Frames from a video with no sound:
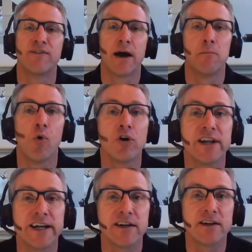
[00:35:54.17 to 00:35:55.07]
We've got
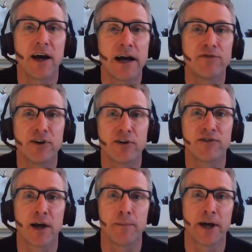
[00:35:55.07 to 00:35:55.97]
more LinkedIn Live
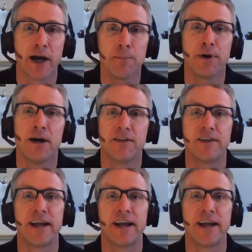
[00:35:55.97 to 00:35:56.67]
series coming up.